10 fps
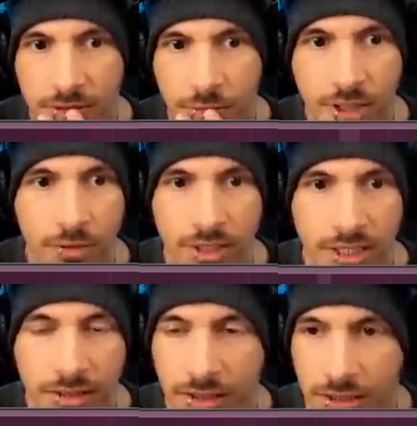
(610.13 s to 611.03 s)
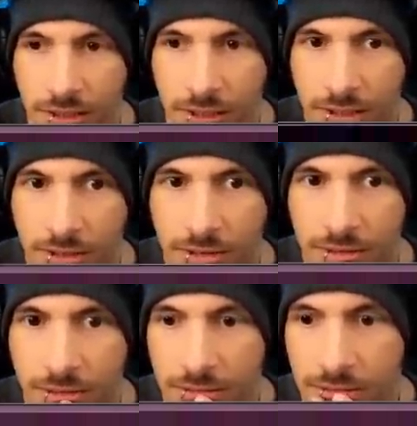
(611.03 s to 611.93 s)
We don't need the uh,
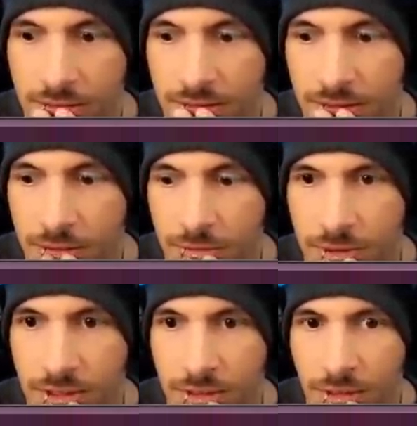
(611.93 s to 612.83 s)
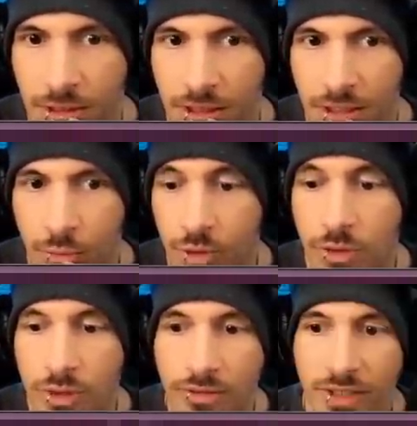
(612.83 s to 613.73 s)
the skill three. We
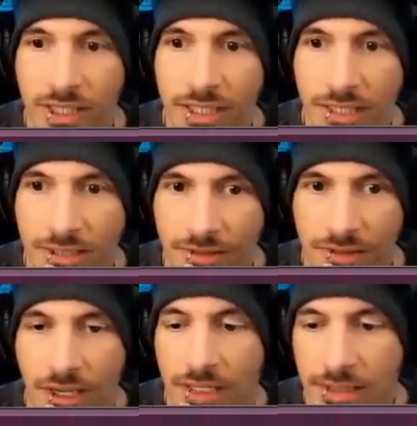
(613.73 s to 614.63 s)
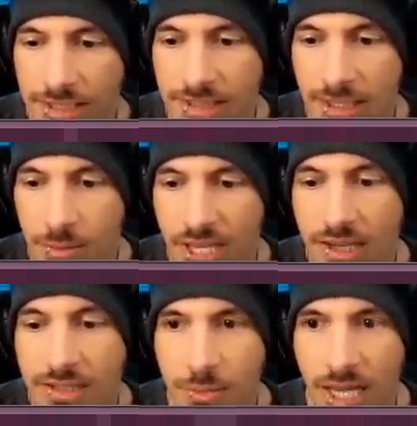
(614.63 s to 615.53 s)
don't even need this. Let's see them
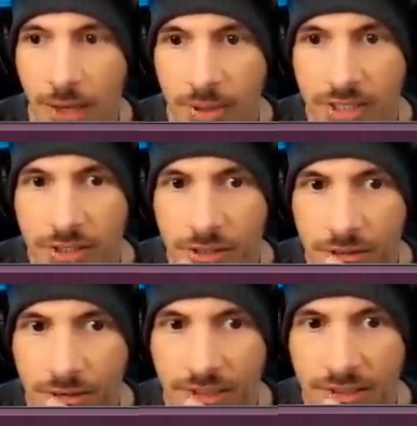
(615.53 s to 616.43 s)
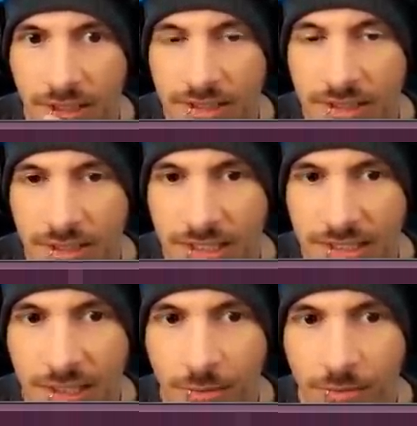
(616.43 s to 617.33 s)
take some damage. Let's let's let's
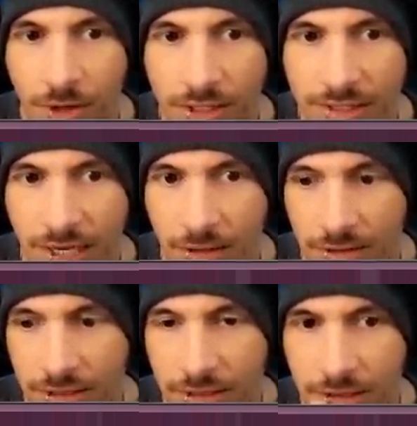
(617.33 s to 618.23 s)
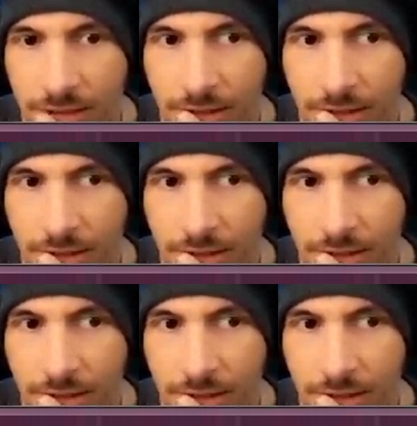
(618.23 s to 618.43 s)
see them voluntarily.